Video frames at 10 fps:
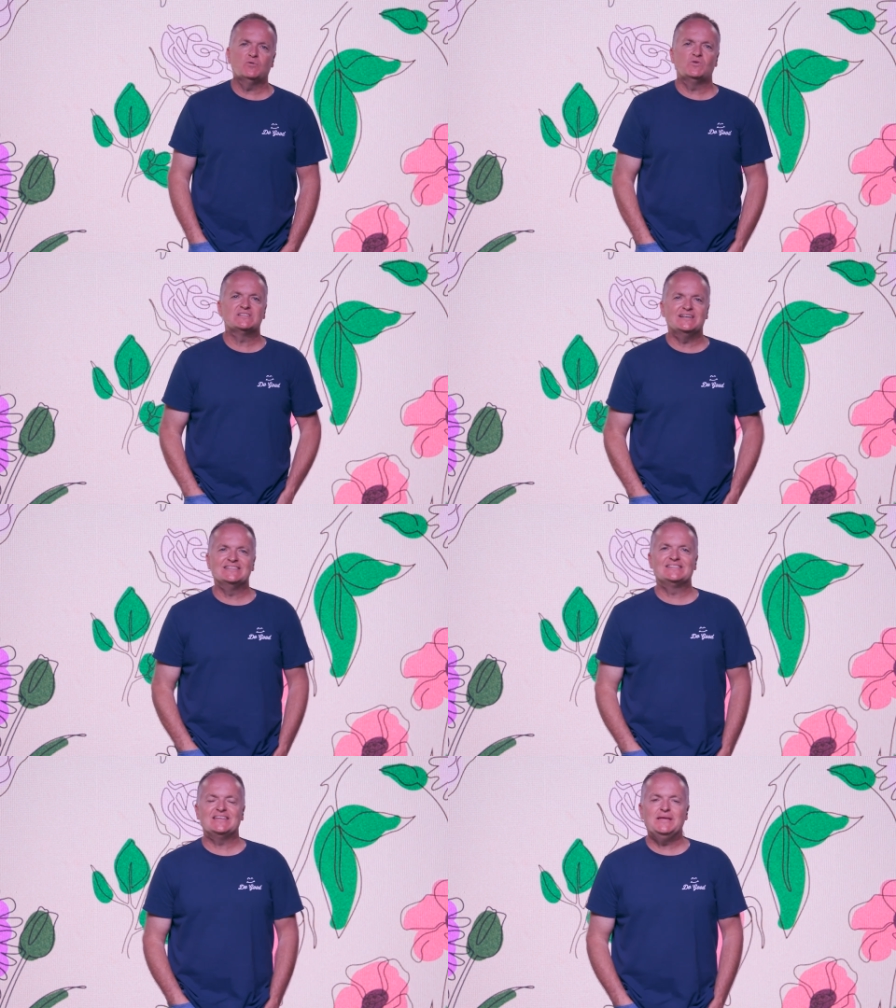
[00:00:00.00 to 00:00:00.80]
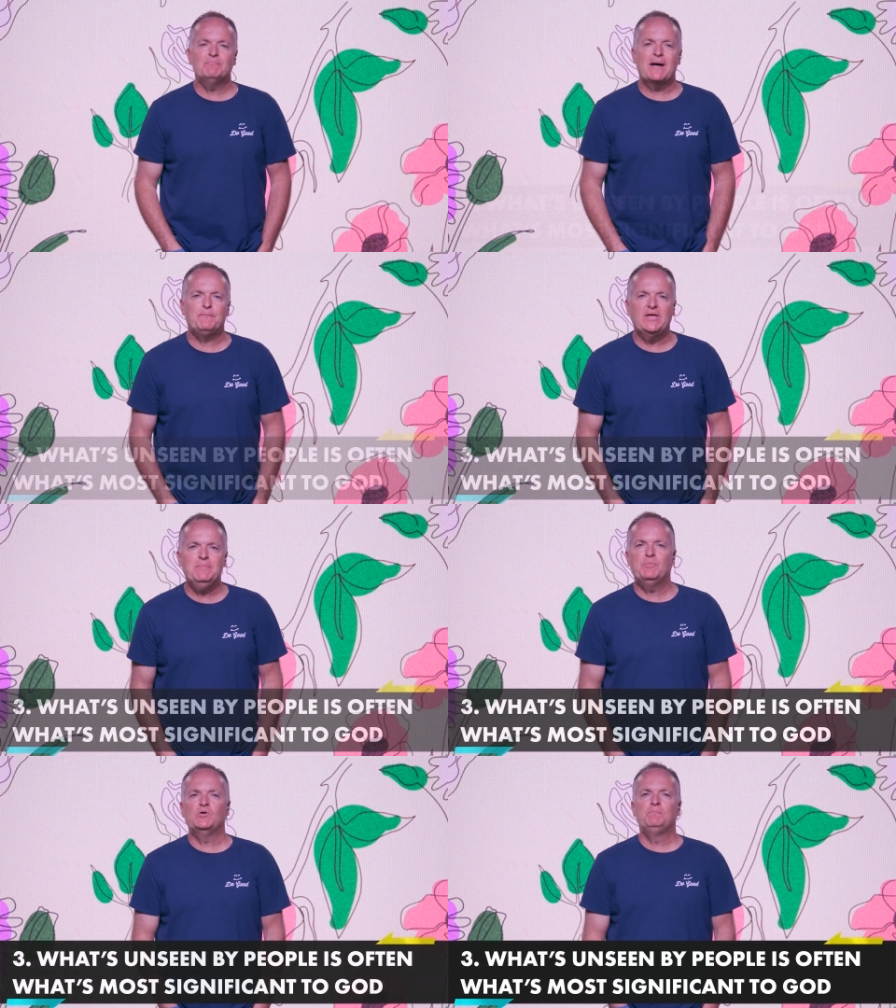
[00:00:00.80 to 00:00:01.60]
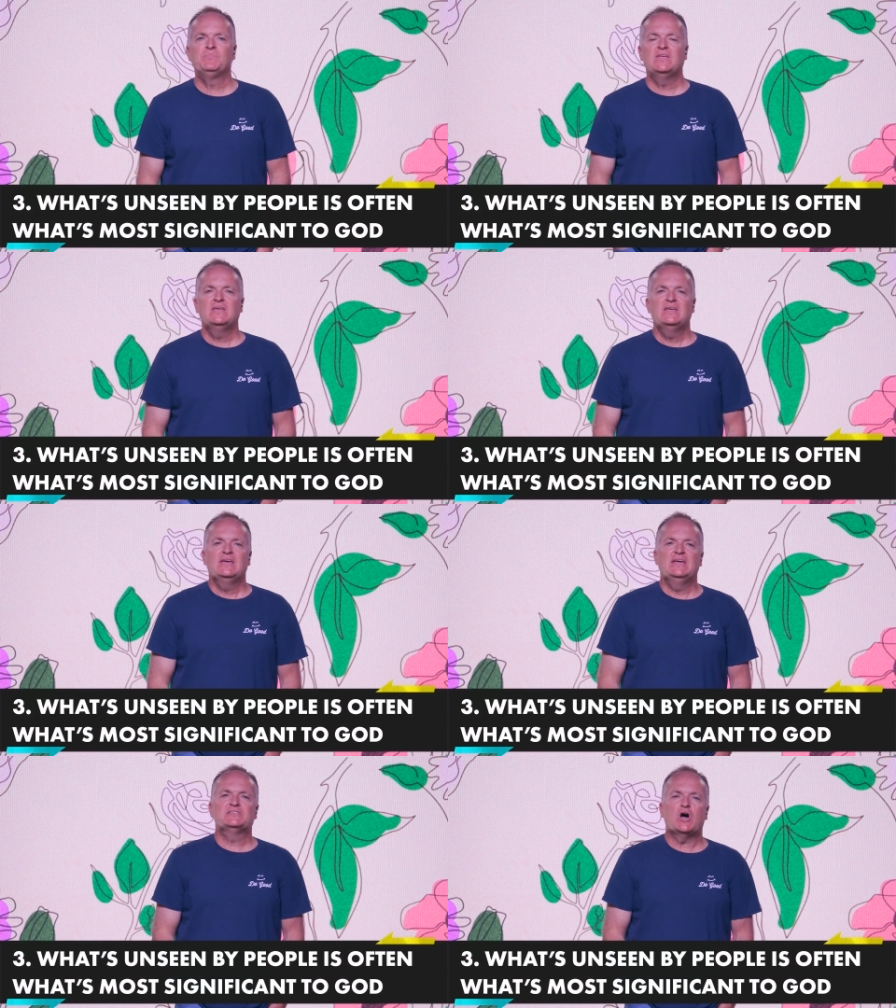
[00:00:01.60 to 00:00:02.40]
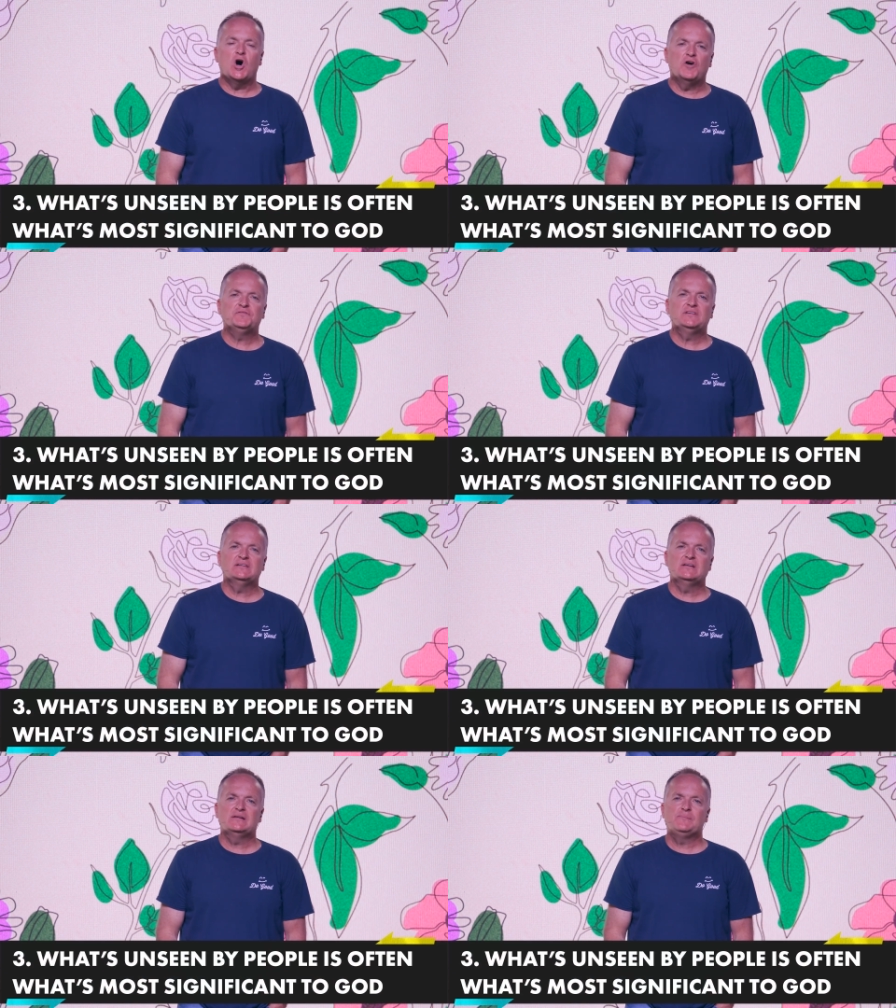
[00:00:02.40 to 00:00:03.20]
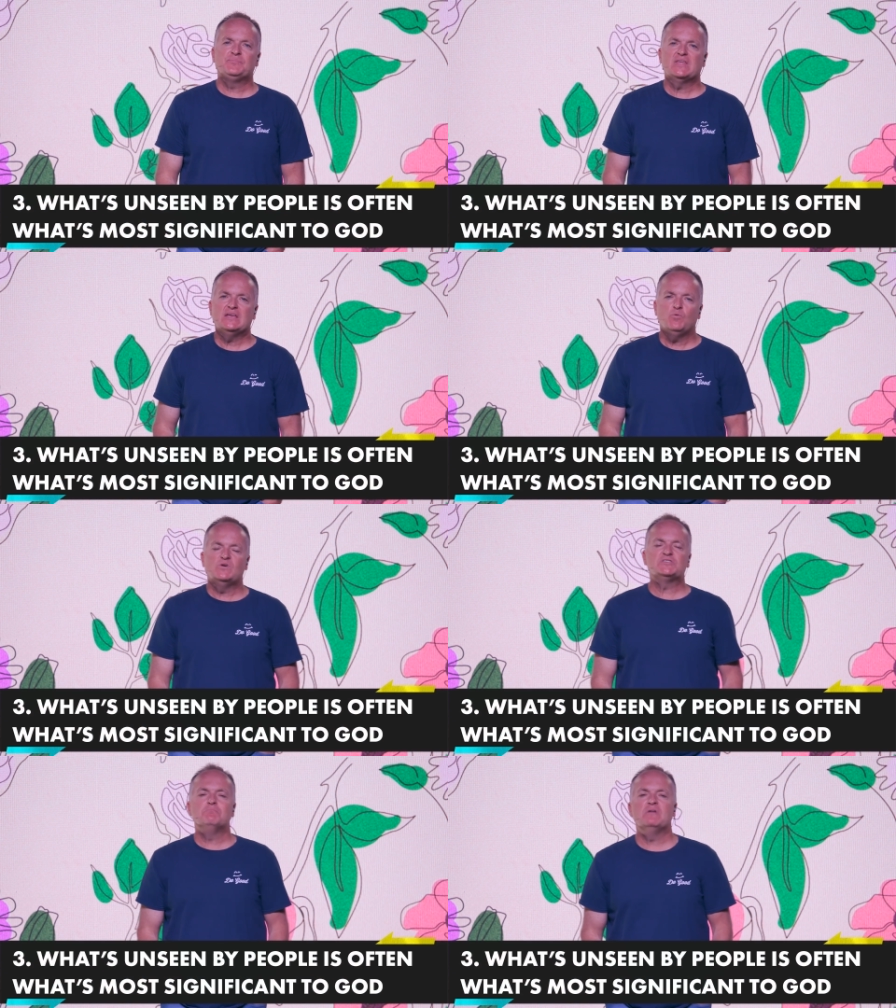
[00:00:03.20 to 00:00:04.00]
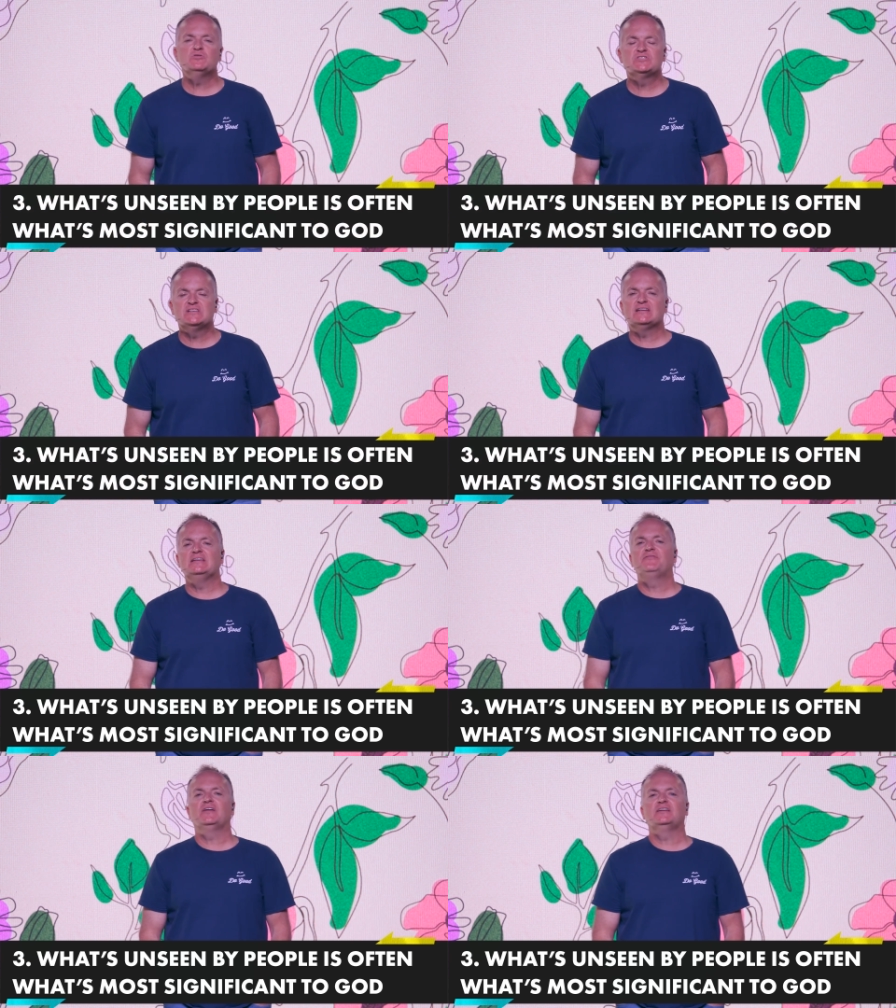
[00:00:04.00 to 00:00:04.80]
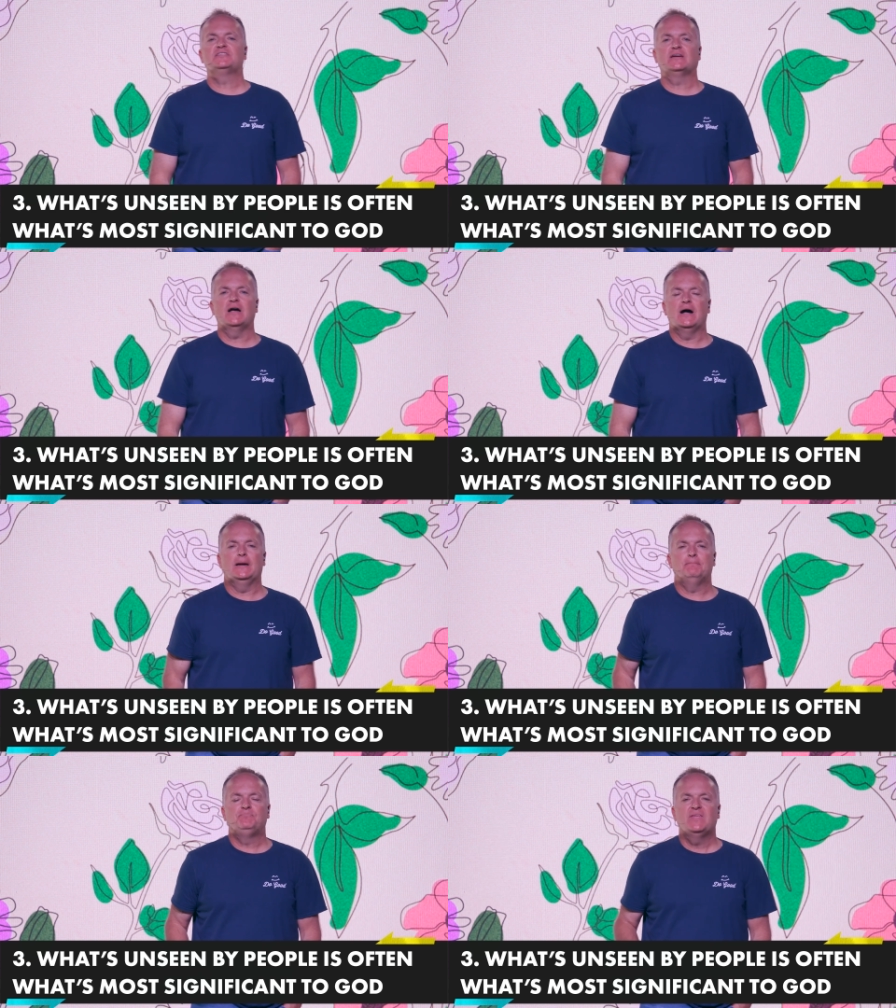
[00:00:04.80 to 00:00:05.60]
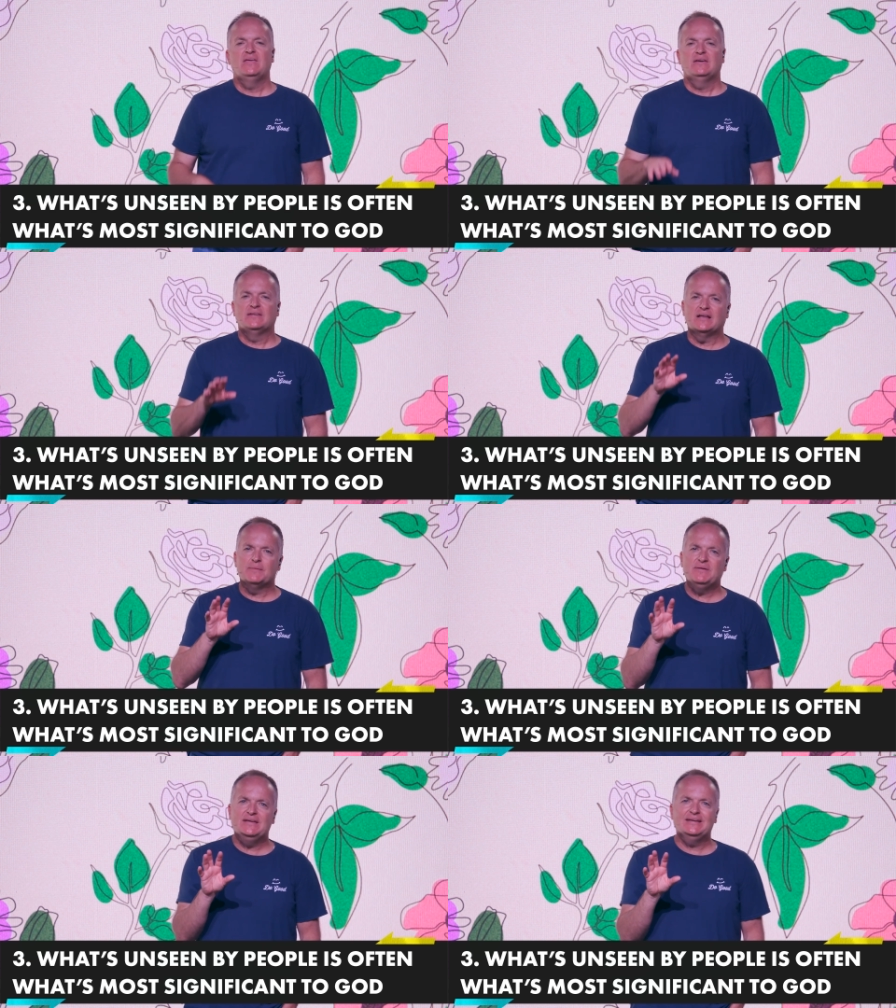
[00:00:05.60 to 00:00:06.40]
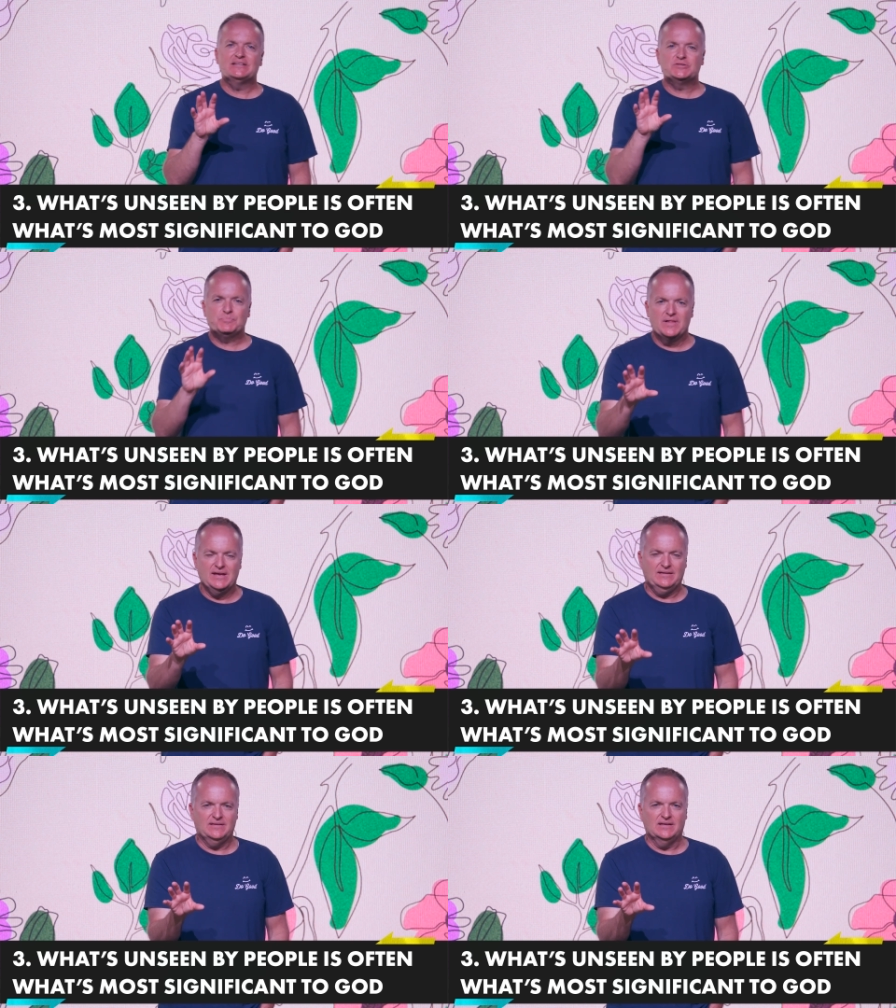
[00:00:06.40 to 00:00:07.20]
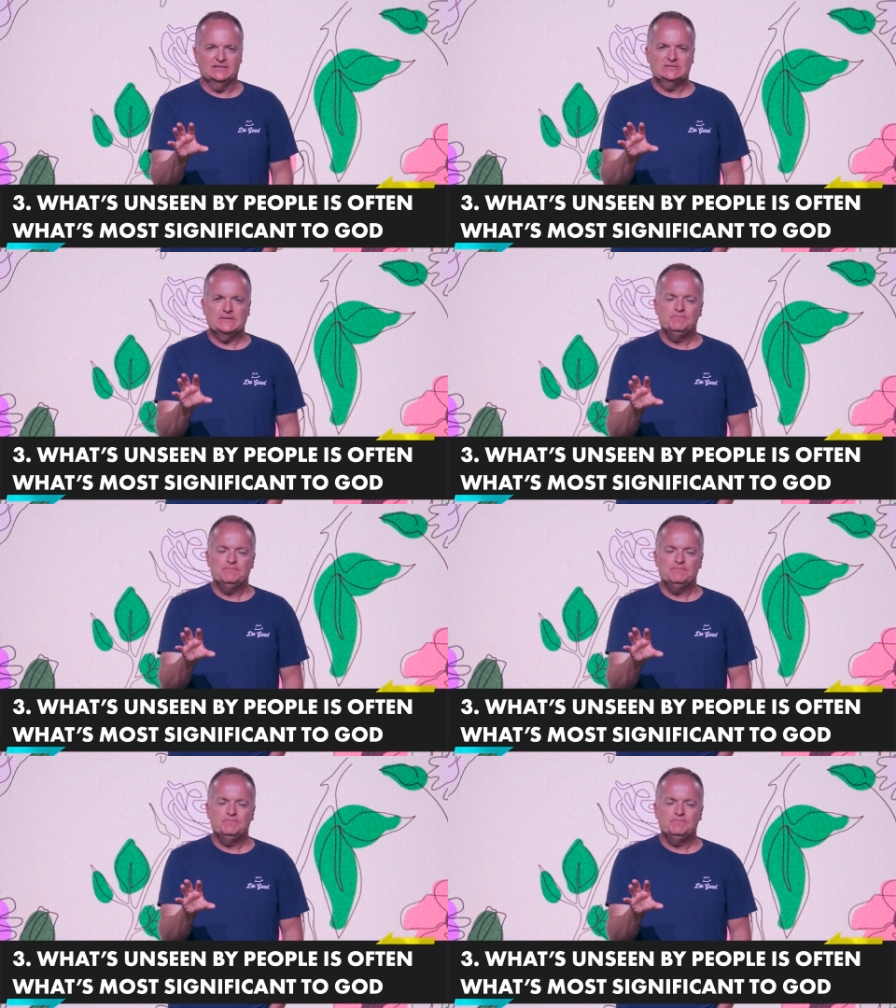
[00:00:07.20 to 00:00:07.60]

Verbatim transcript: What's unseen by people is often what's most significant to God. Now, let me explain this.